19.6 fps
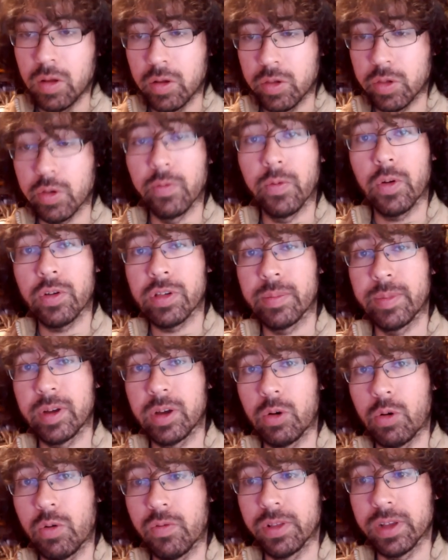so first I'm going
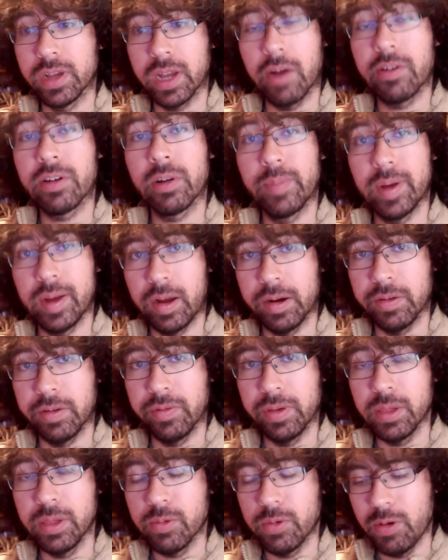to go over the character
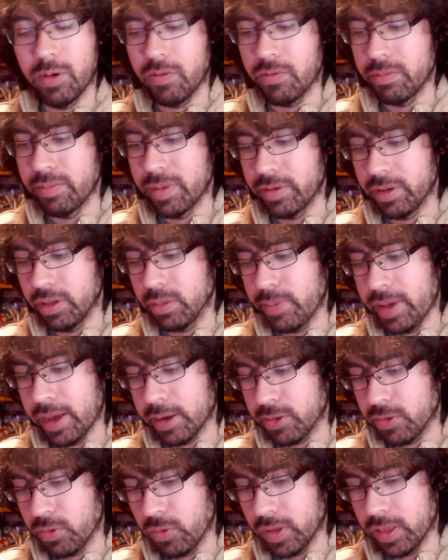biographies. We'll go over Mary's
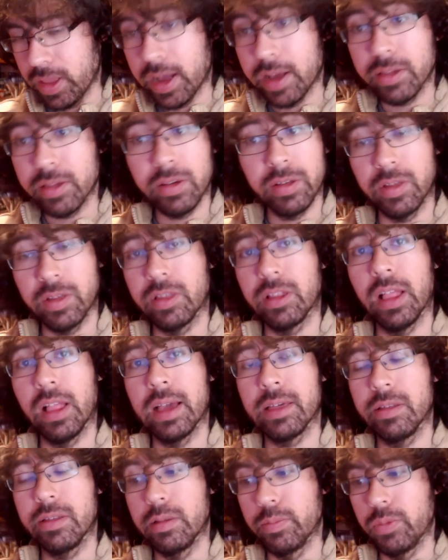backstory last because it's
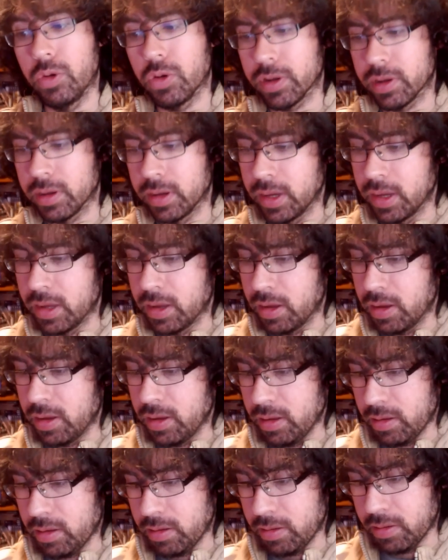last in the book.
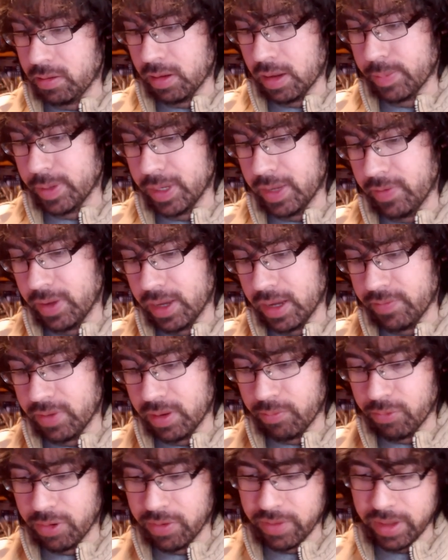Uh, I'm going to give kind of
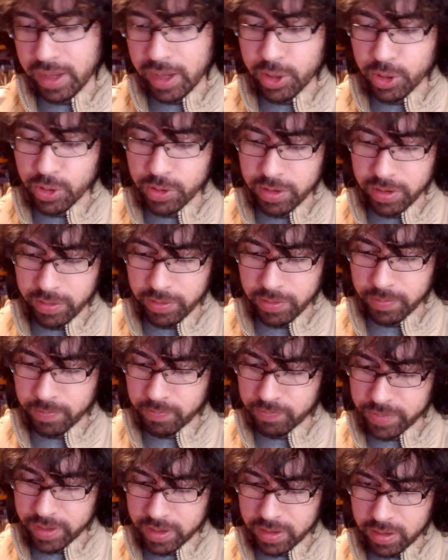an abbreviation here.
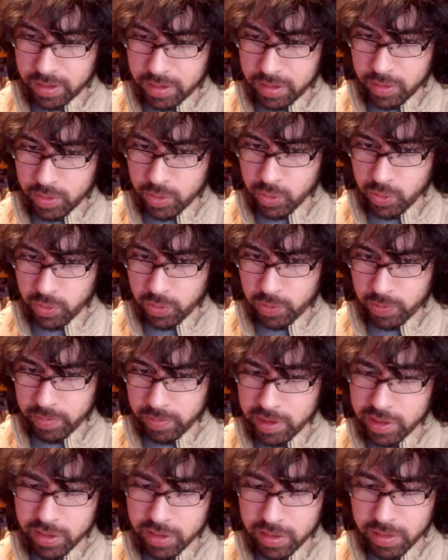So
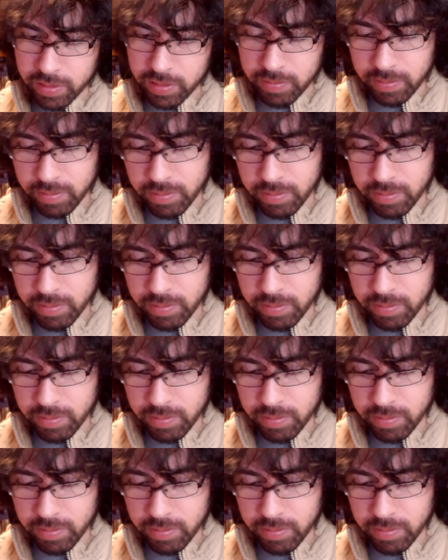let's...